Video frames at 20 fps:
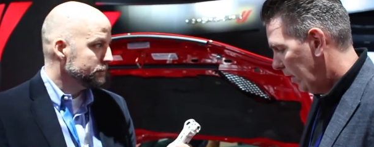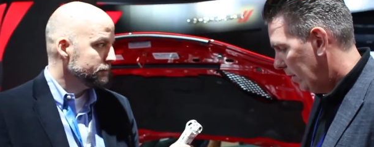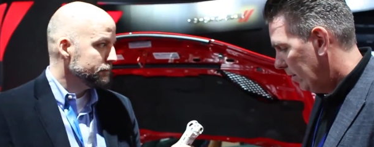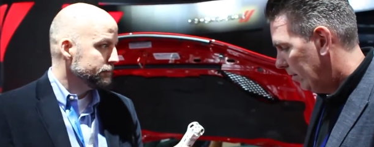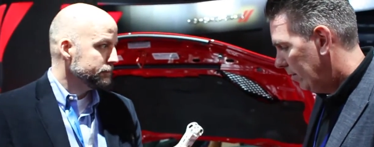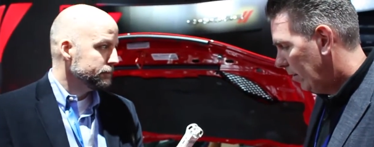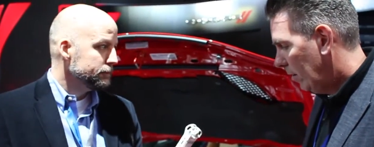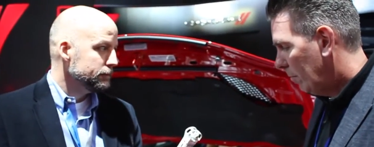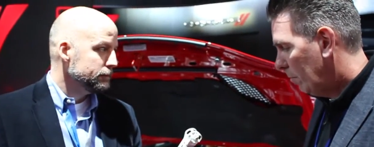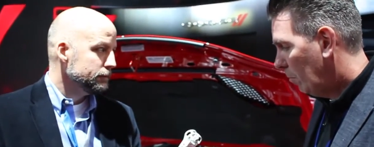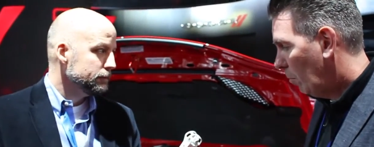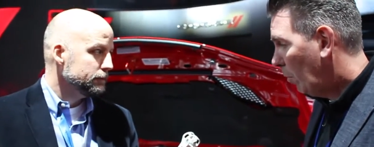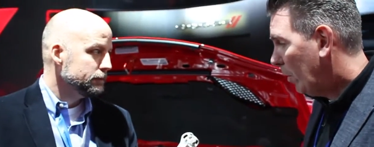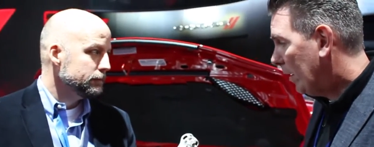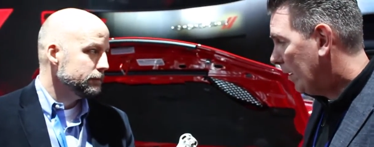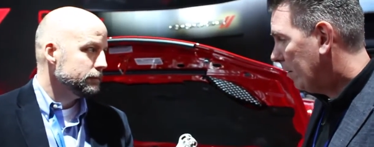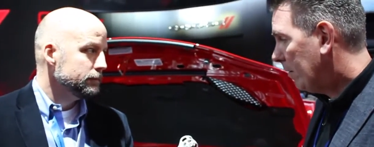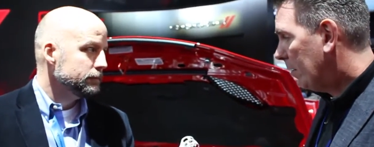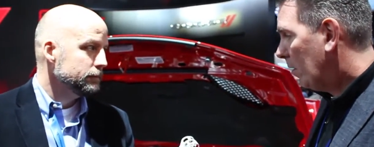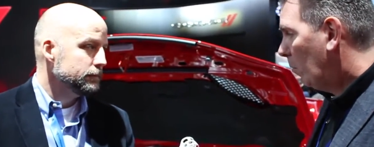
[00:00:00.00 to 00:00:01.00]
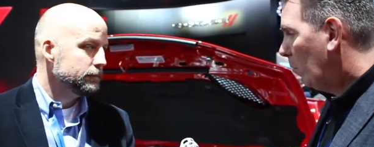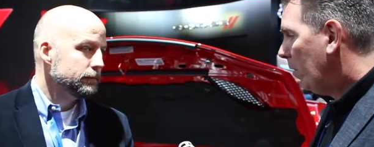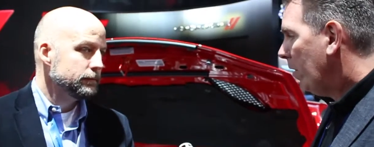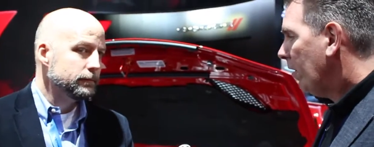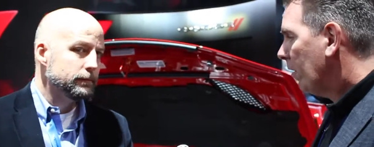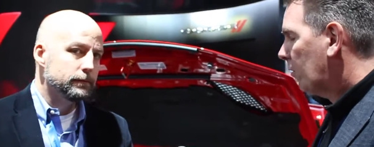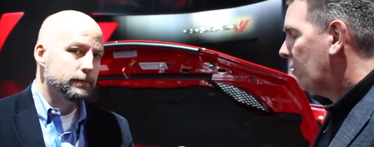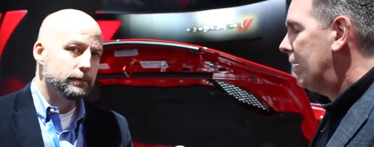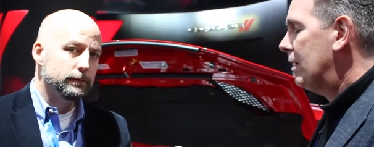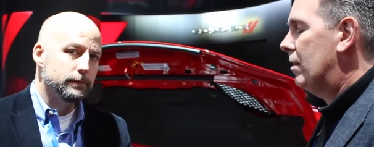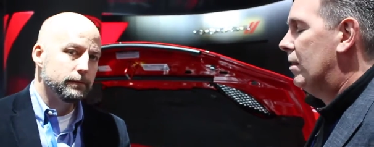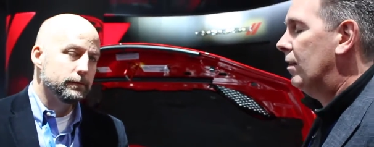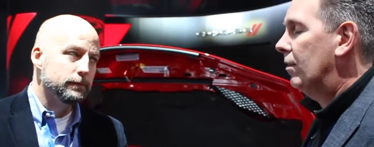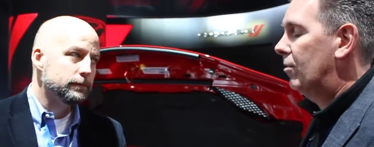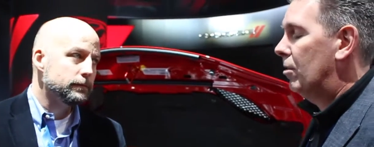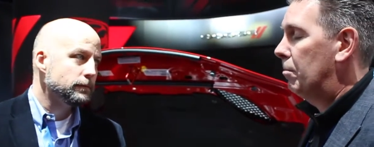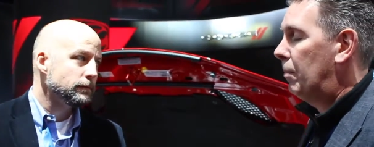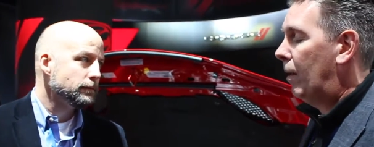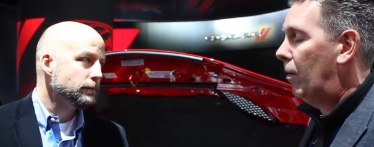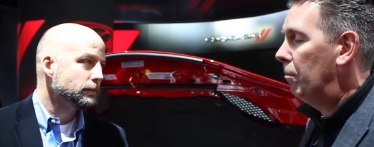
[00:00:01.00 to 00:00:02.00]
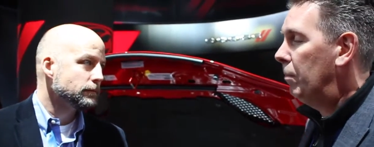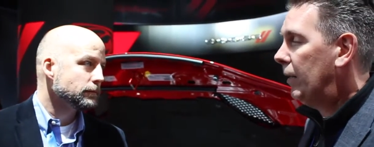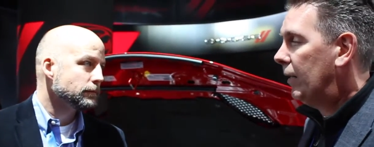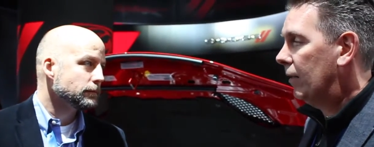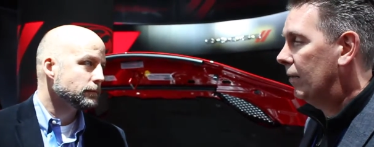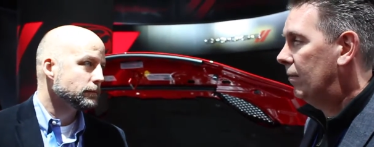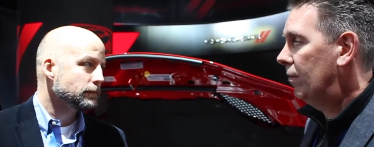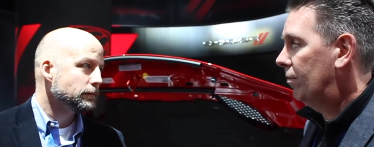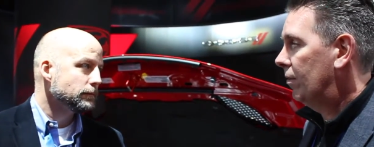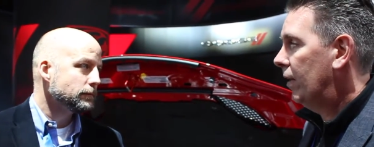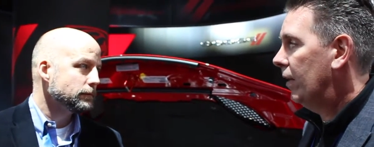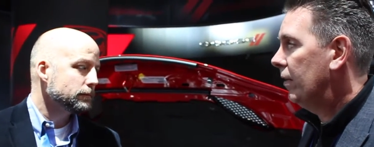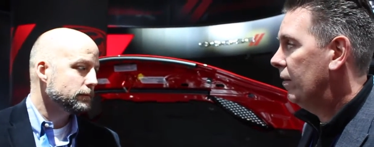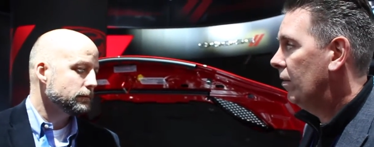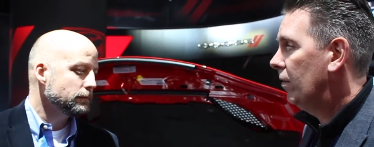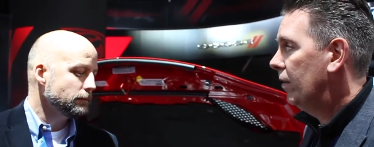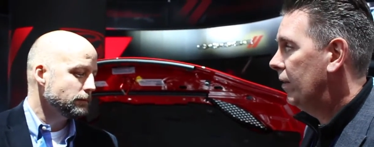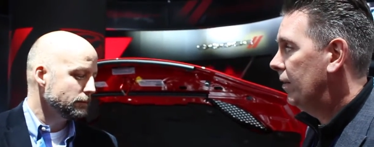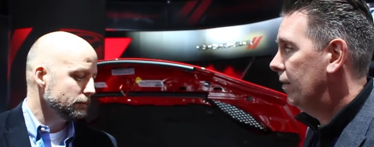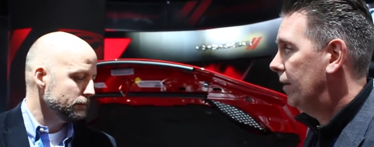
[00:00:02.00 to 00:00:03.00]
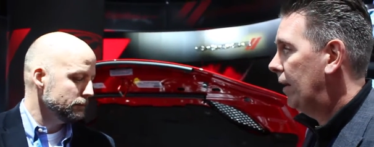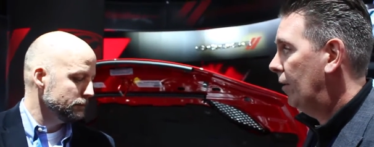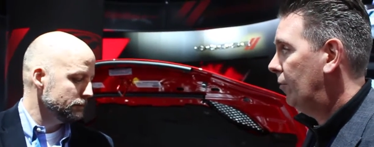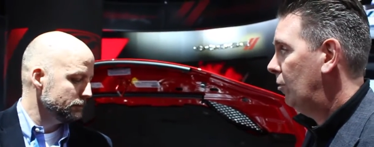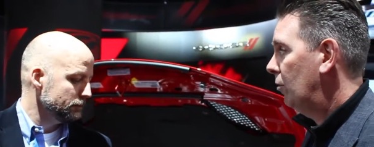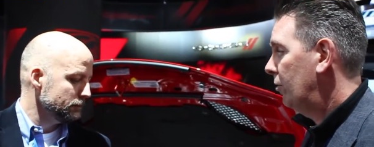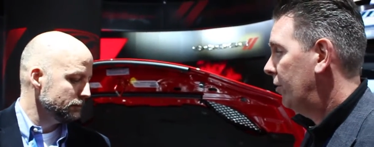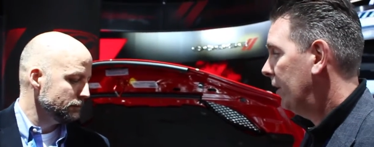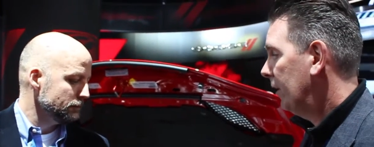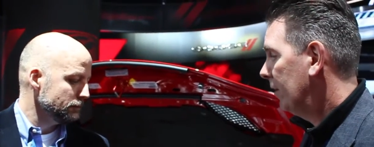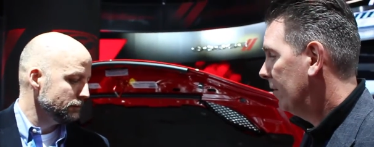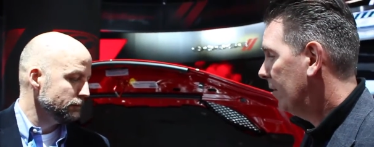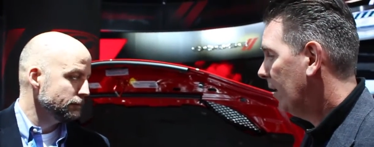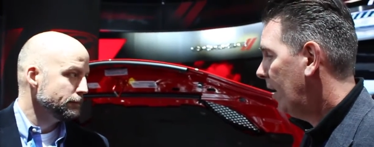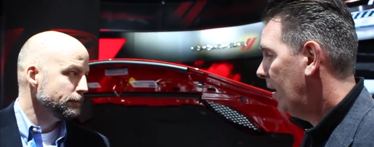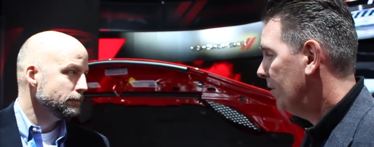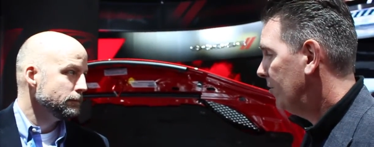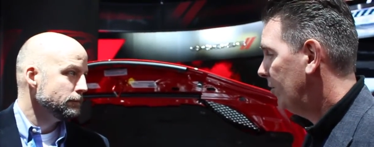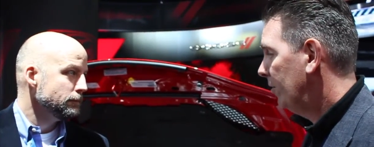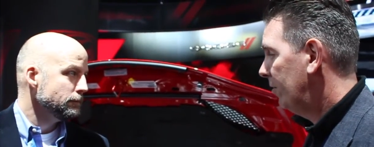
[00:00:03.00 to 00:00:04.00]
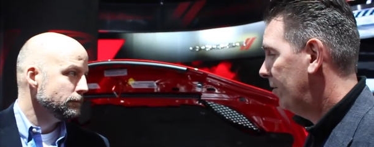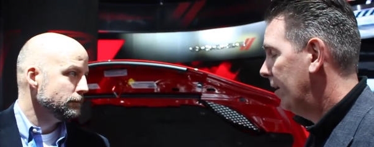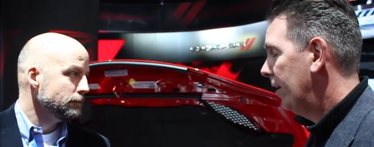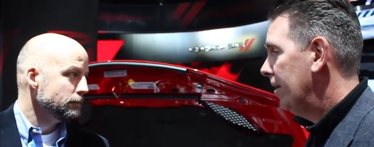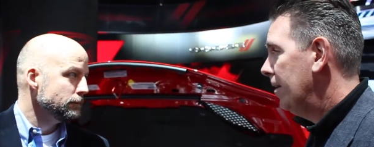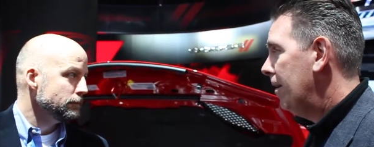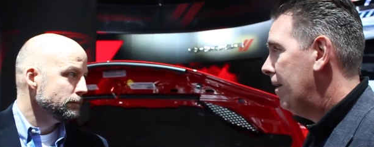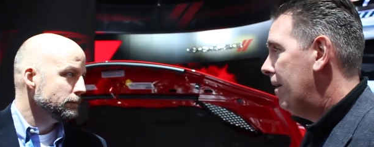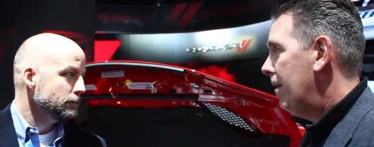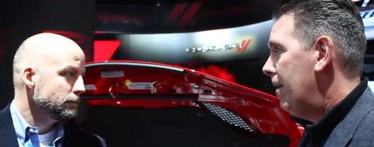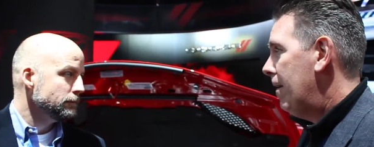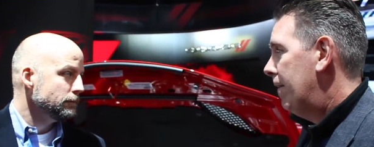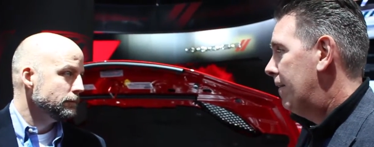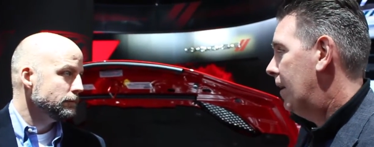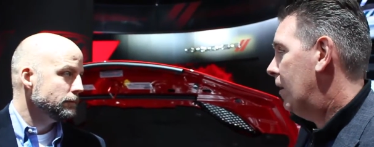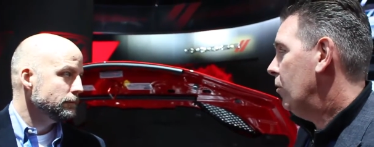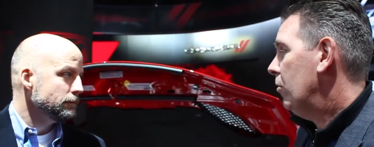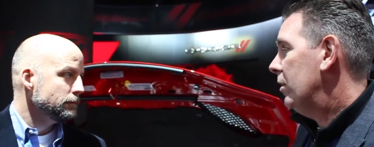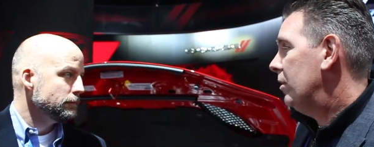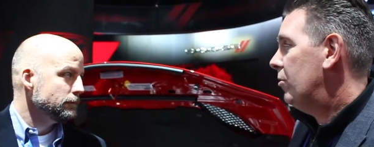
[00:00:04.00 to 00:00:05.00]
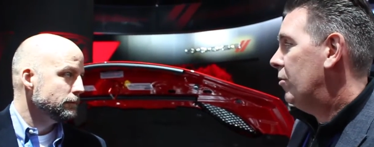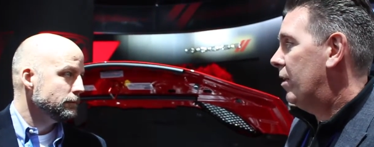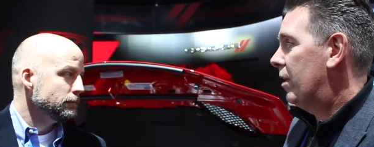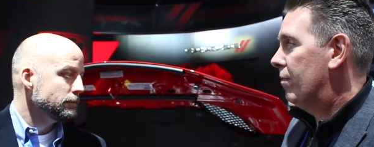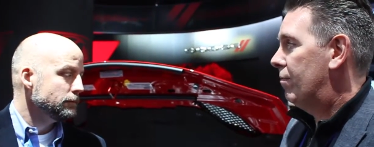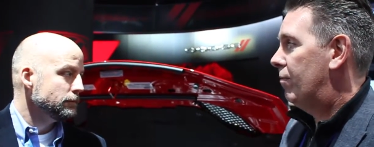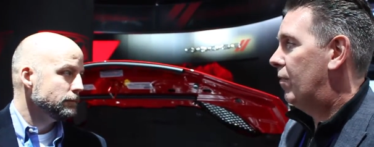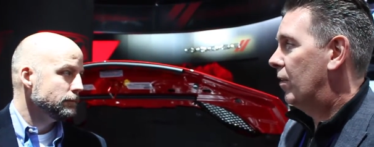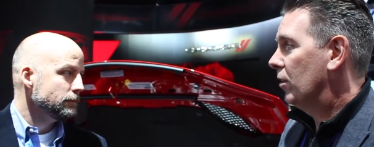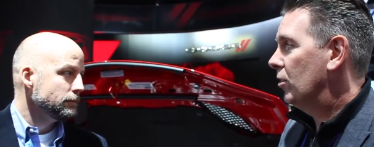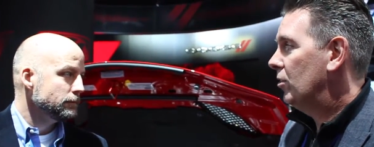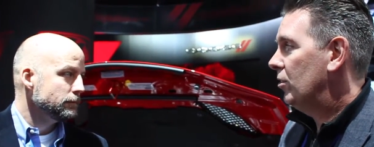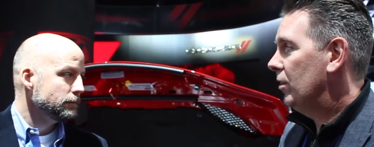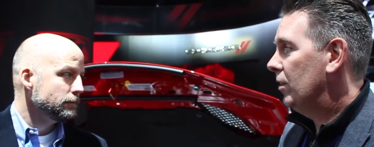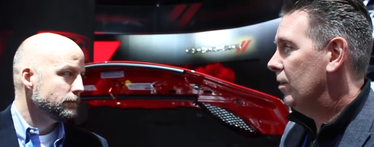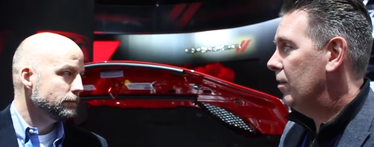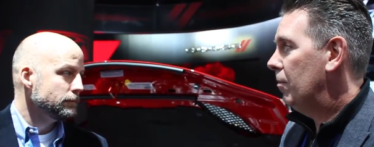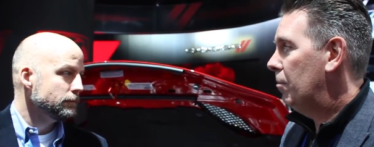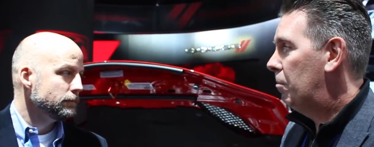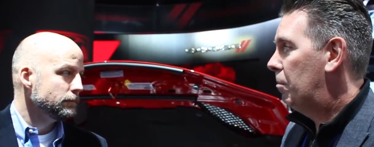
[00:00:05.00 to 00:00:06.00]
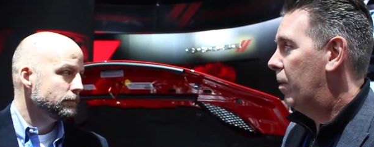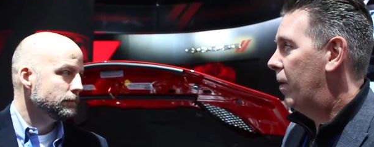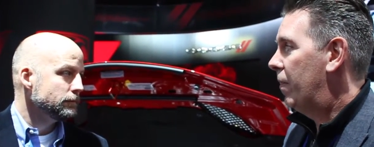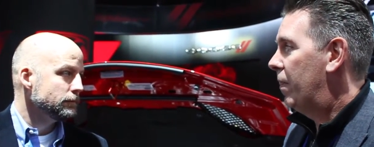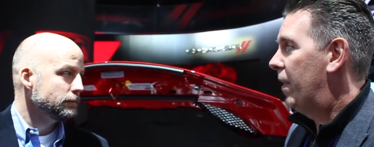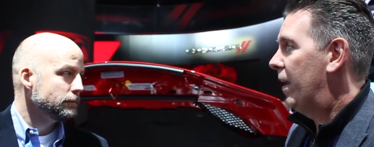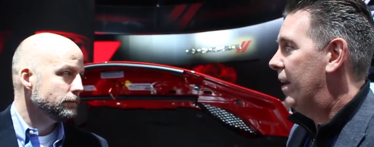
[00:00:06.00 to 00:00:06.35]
Speaker 1: and you know, one of the great things about being a designer in SRT and Dodge is that not only do they function, but